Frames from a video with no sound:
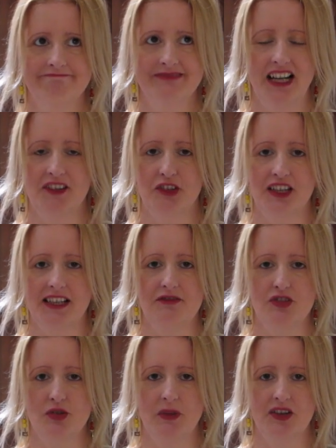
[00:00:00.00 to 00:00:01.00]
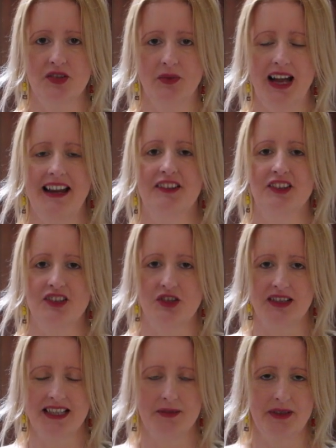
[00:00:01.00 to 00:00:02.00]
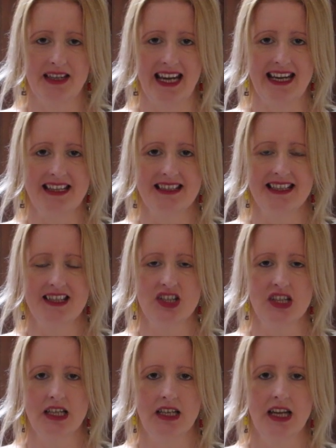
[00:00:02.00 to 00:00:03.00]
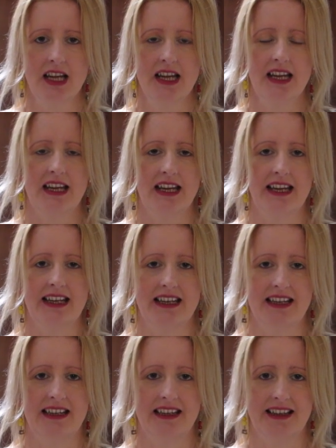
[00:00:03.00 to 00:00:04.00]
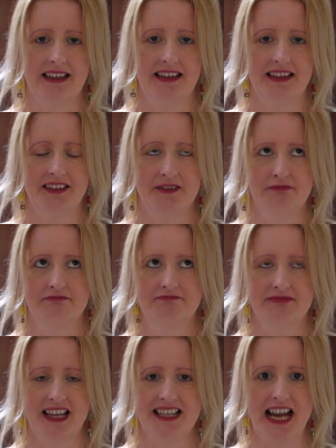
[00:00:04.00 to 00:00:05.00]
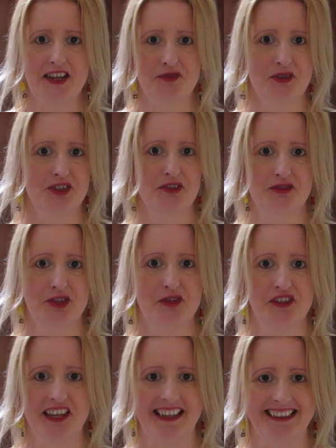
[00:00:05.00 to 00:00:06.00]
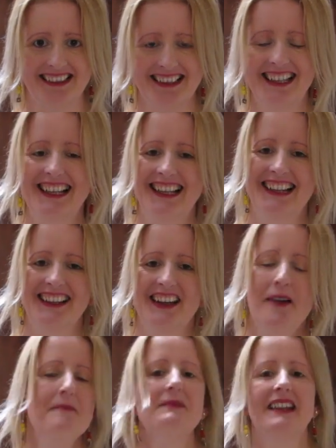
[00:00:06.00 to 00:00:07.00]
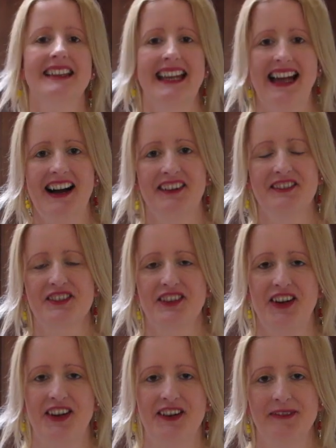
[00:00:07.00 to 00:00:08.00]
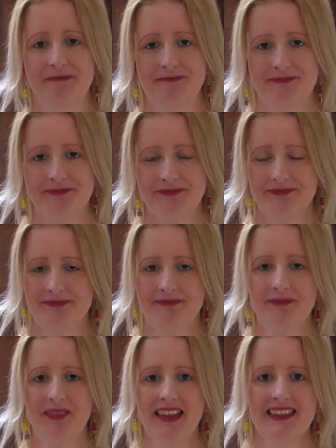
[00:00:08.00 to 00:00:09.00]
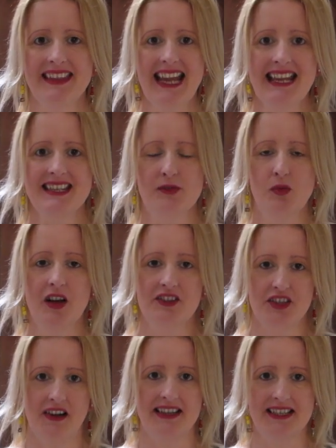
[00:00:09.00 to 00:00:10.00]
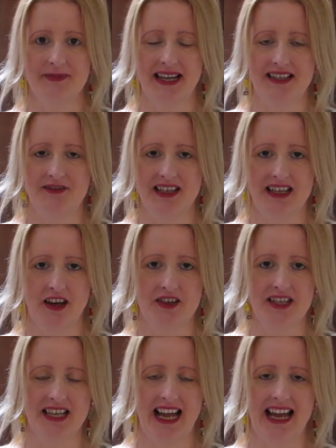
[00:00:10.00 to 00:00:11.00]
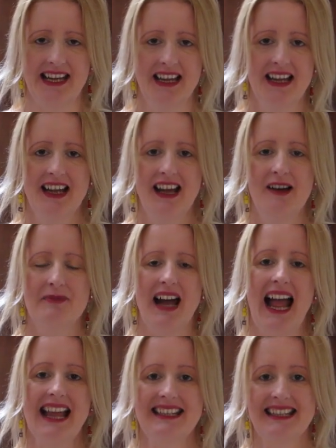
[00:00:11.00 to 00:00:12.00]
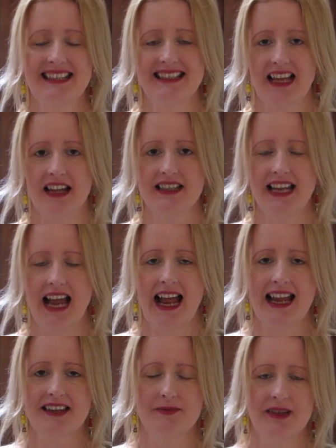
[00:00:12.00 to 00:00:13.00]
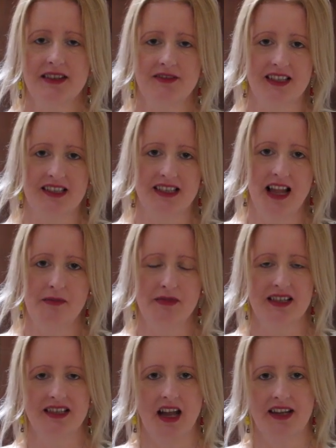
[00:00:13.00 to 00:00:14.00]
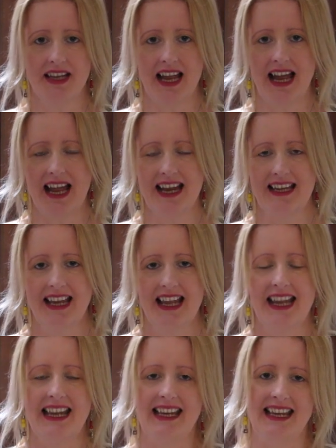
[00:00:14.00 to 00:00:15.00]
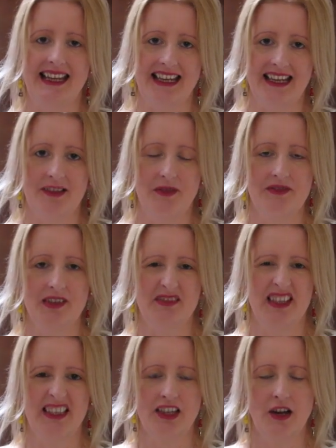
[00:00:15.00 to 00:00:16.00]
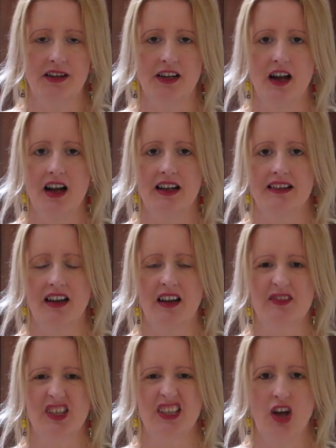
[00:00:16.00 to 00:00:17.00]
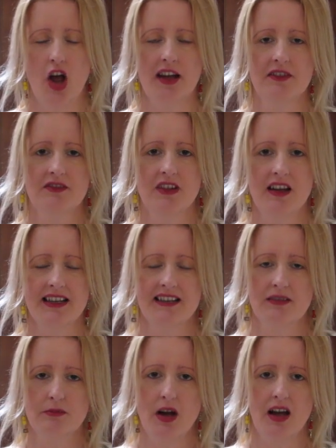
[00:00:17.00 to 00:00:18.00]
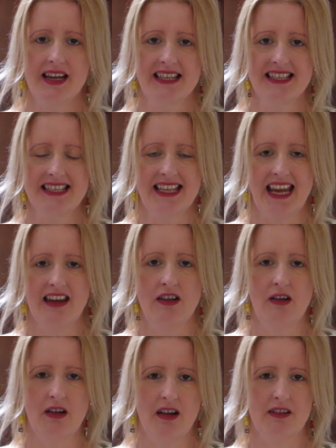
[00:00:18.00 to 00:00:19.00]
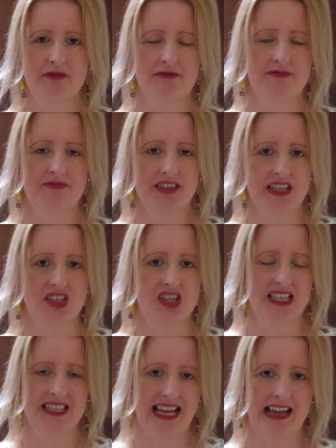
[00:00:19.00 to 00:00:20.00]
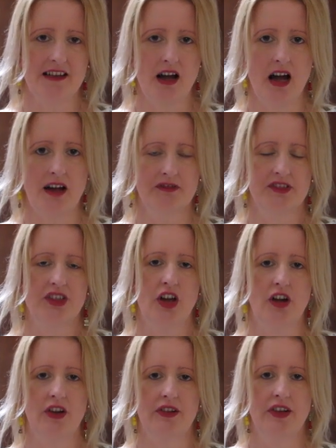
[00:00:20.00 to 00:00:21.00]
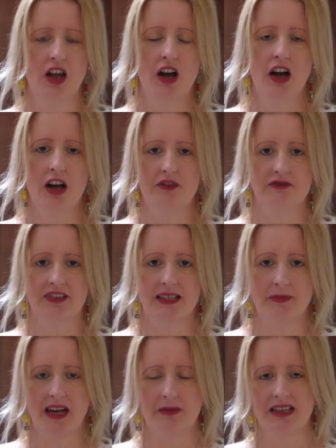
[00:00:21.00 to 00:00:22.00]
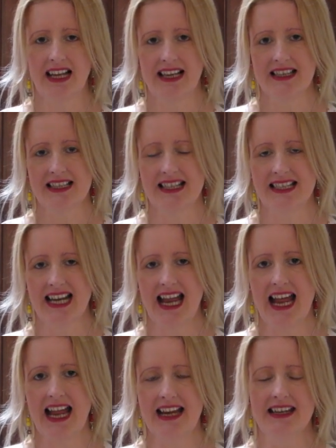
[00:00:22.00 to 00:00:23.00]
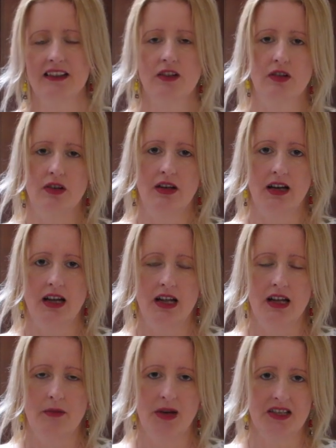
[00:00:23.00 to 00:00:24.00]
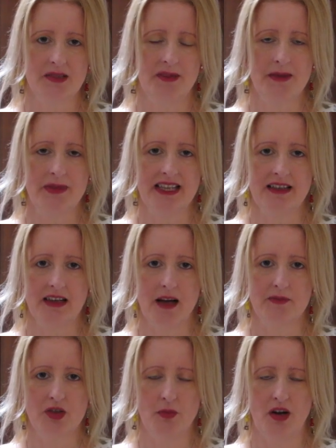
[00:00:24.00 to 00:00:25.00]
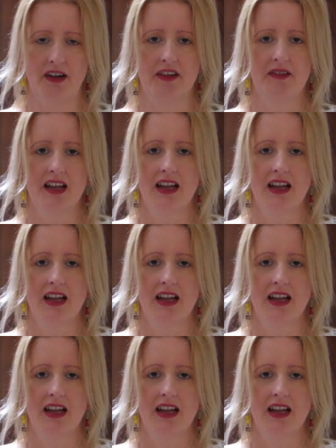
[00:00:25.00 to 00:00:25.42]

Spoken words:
I'm not going to give too much away, I've got to do a little bit of hand stitching and attachments of two things. Yeah, so that was going to make the video today, but as it's Sunday, it's a bit of a slumber Sunday, and with everything going on, I'm just kind of not in the mindset of finishing that off. So hopefully maybe later today, or possibly pick it up tomorrow.